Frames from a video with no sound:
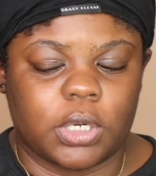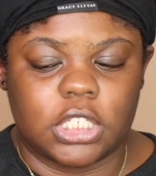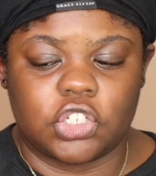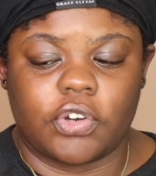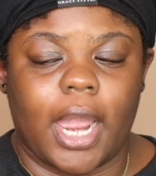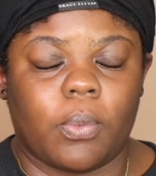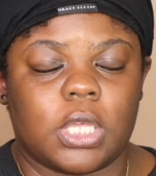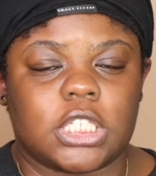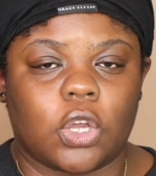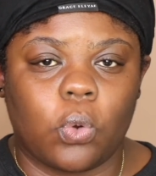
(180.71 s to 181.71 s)
wanted to try
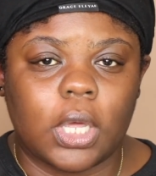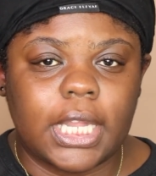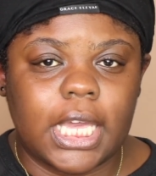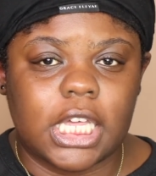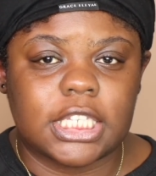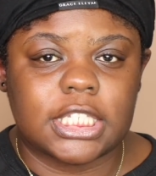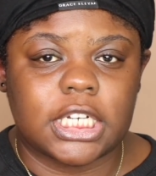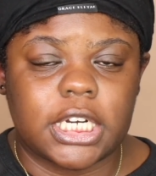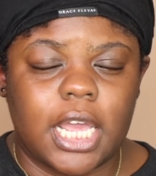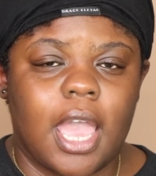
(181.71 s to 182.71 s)
was the coily
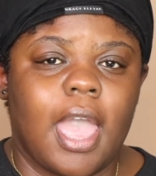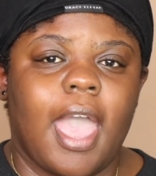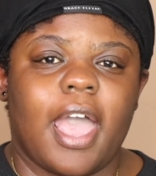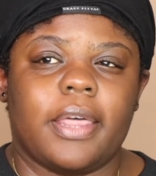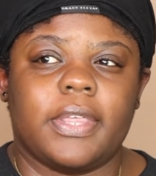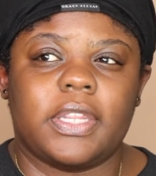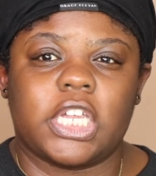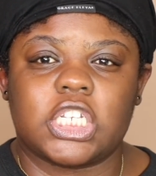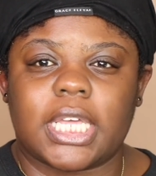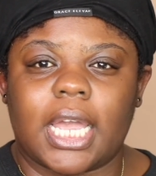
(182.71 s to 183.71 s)
custard and then
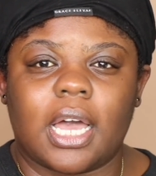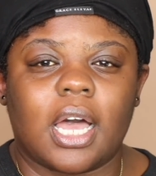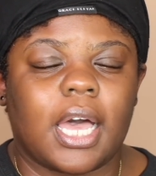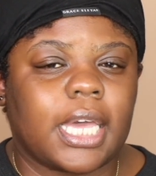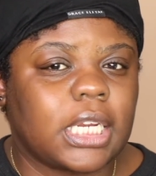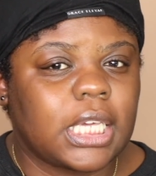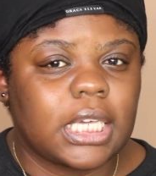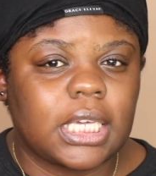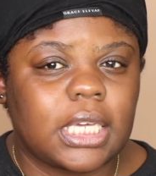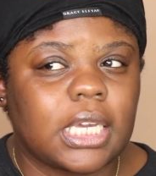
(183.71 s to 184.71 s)
there's like a
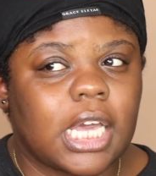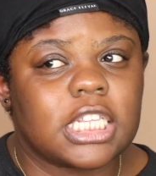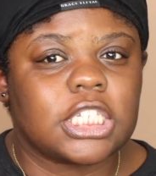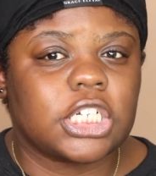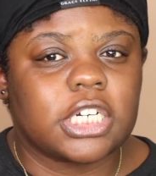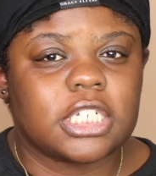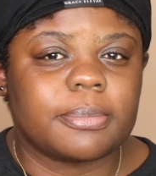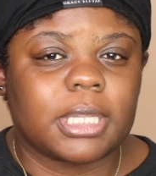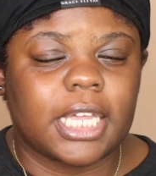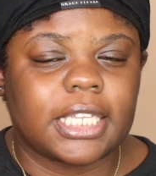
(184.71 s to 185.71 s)
honey custard or
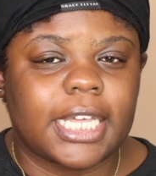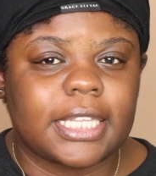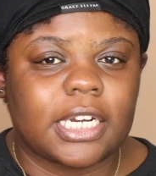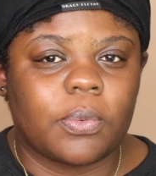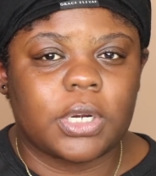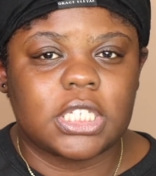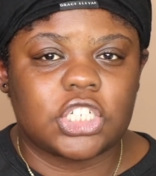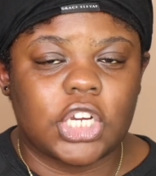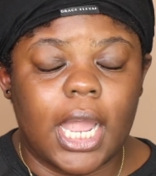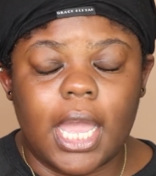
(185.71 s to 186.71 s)
something like that that I wanted
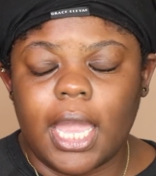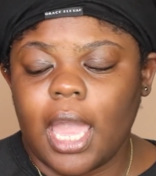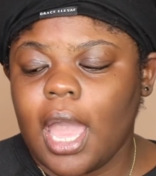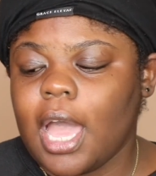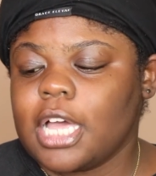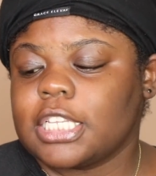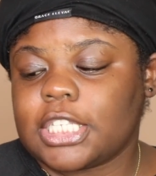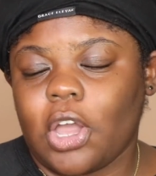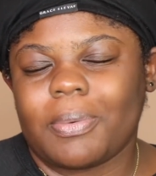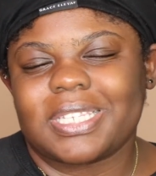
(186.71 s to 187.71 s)
to try.
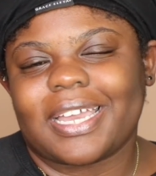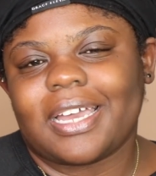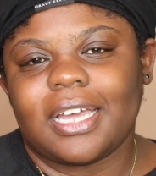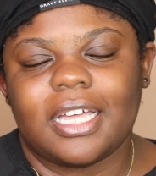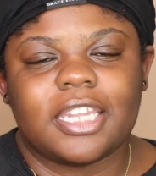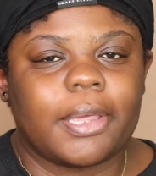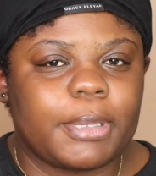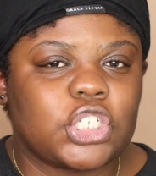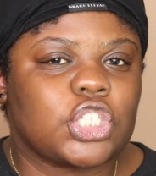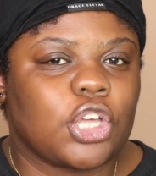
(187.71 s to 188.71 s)
So I was like, let
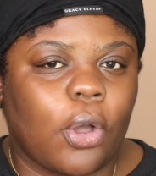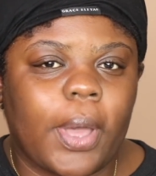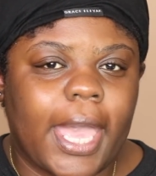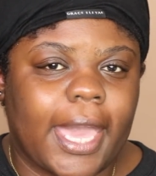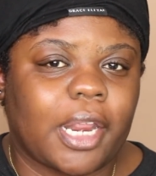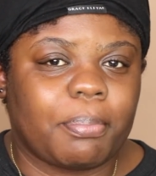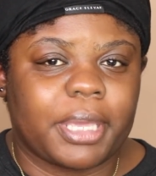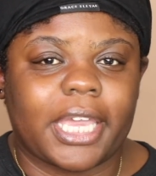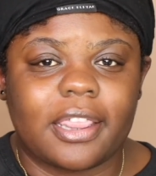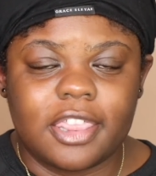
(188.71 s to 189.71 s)
me just go ahead and
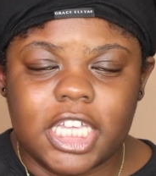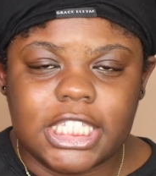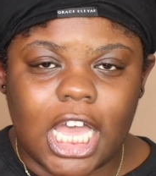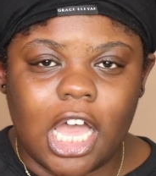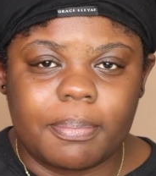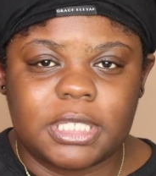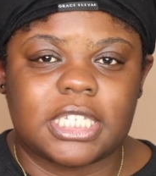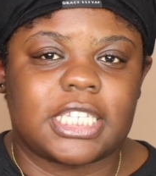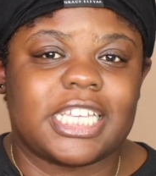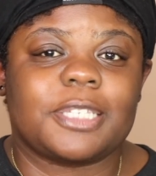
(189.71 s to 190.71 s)
pick this up
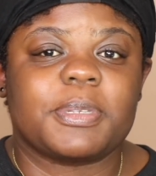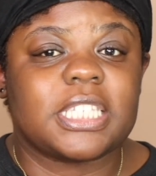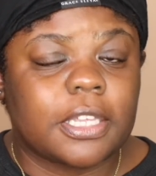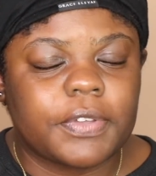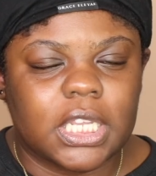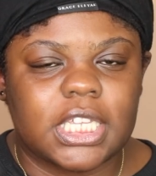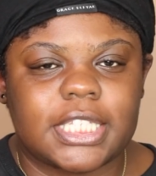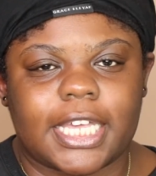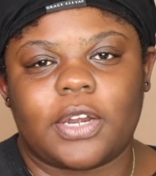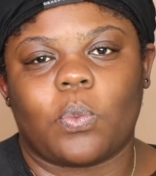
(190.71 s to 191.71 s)
since it specifically
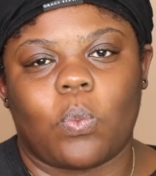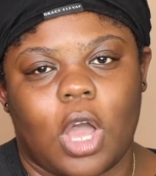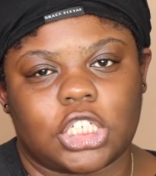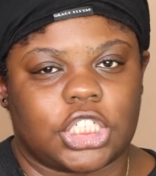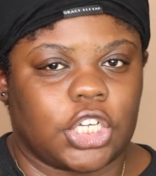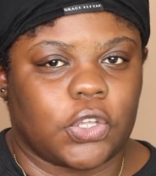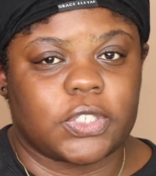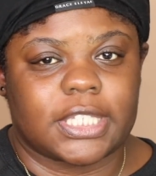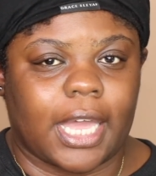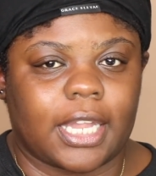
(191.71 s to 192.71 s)
said wash and go
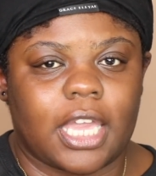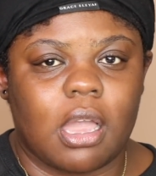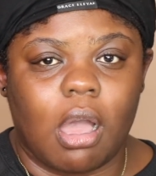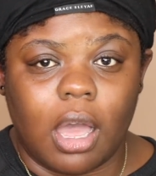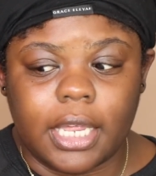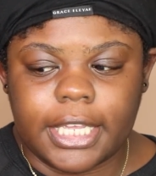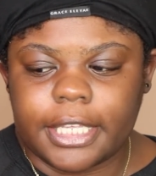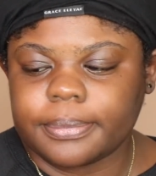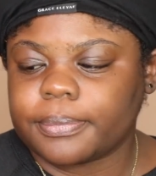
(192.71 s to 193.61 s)
styling on it.